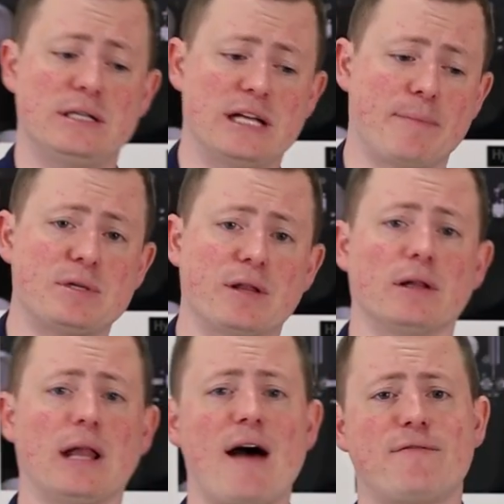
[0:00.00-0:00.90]
tip to
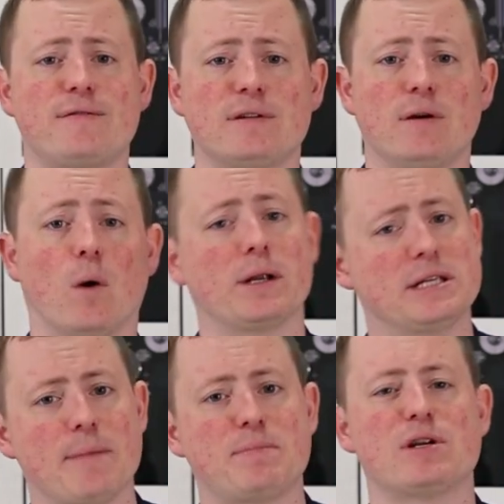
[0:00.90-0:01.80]
the left or
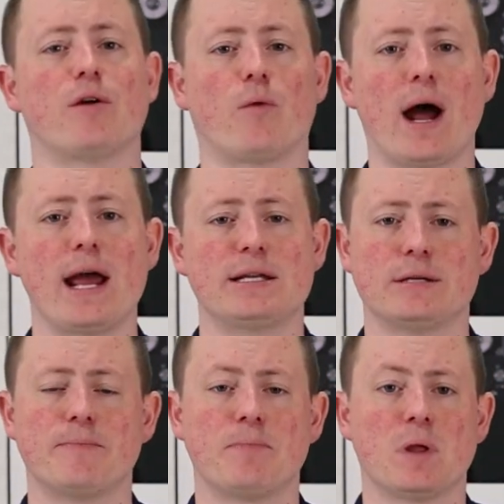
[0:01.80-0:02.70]
tip to the
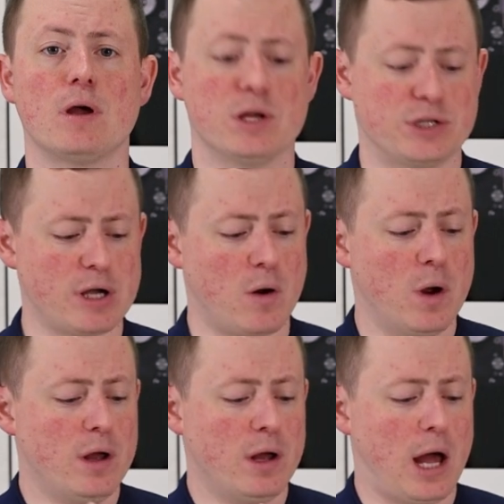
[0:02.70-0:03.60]
right. So
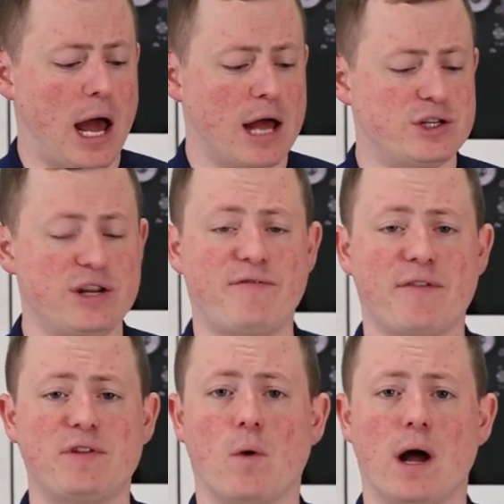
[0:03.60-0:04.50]
uh,
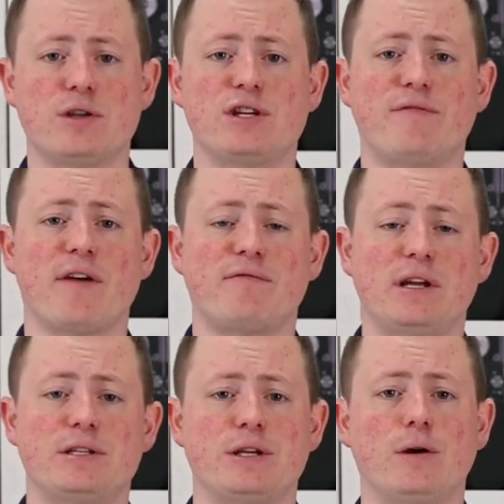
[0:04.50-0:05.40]
G51,
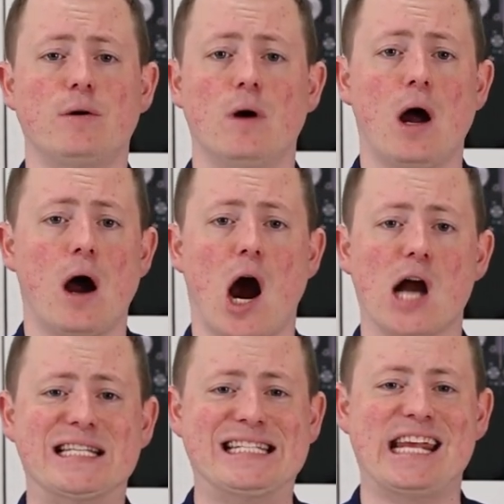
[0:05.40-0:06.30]
G52,
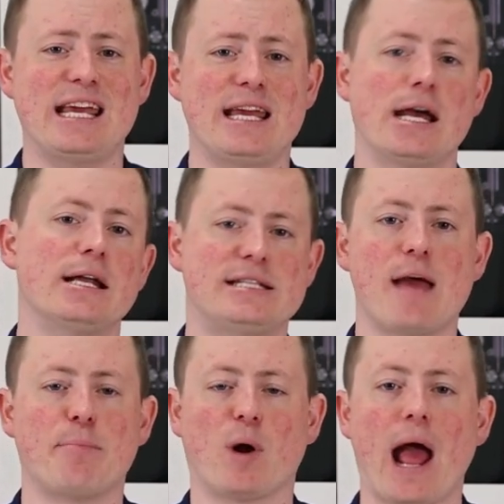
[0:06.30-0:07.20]
our T
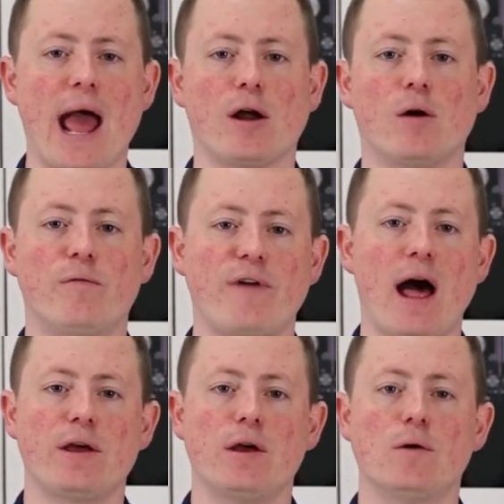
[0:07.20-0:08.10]
taper angle
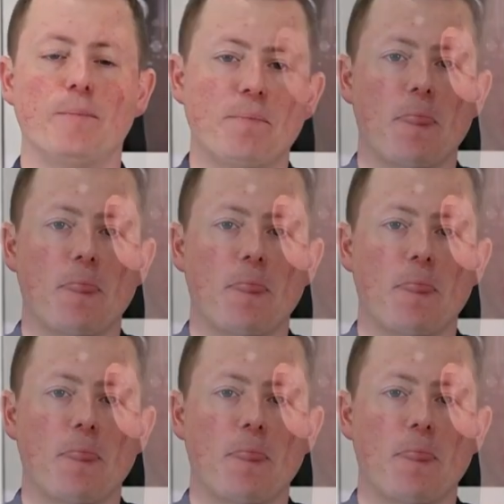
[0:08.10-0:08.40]
value.